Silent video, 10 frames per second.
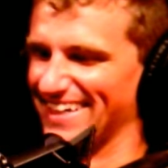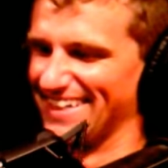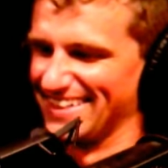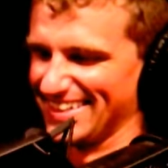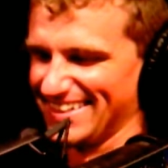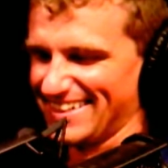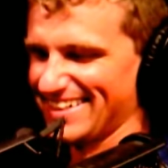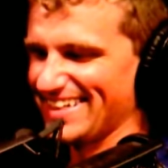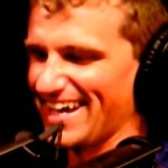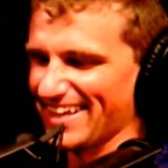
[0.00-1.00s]
but,
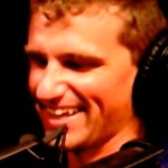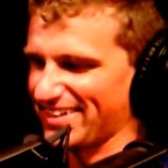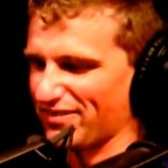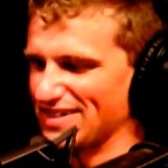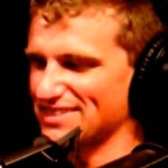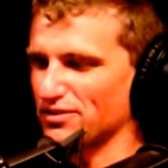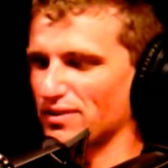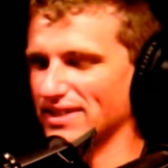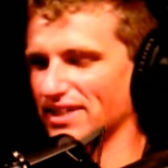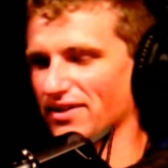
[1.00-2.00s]
like
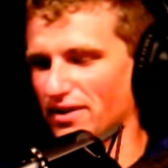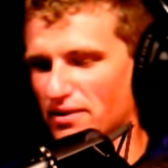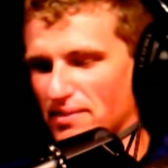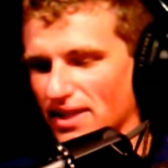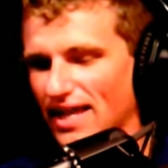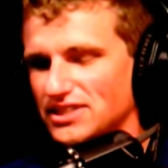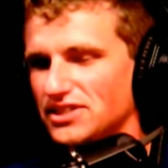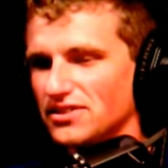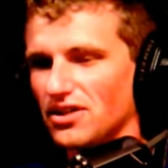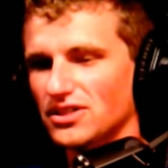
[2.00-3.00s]
one year, my last
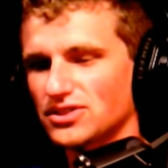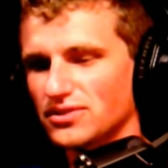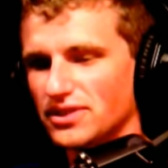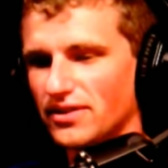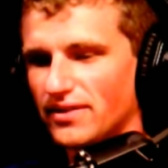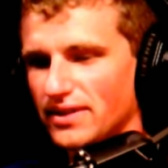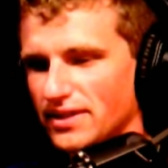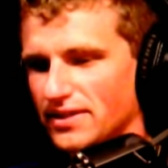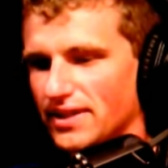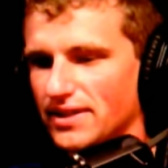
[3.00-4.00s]
year of law school, you know,
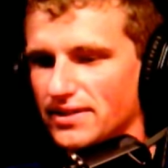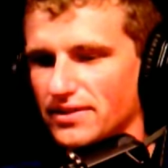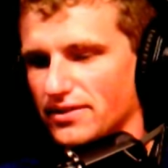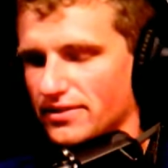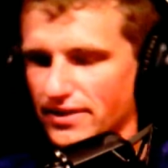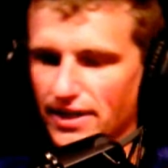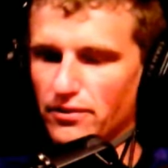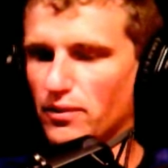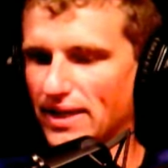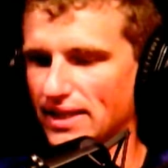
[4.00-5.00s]
the
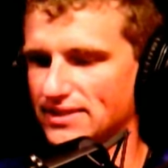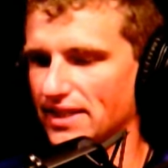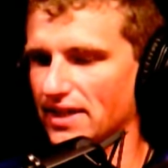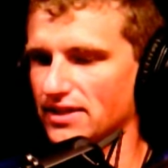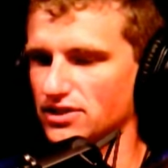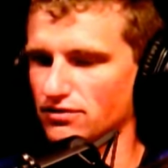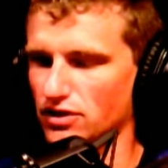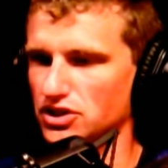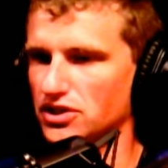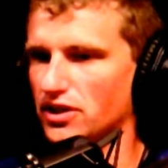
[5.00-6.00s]
way they say that is the
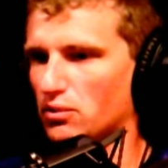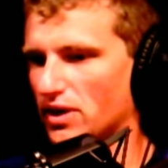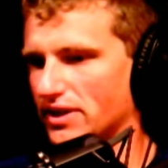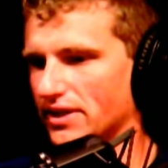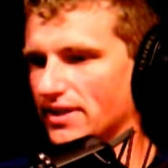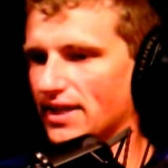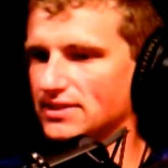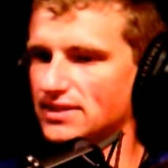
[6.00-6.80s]
first year they work you to death.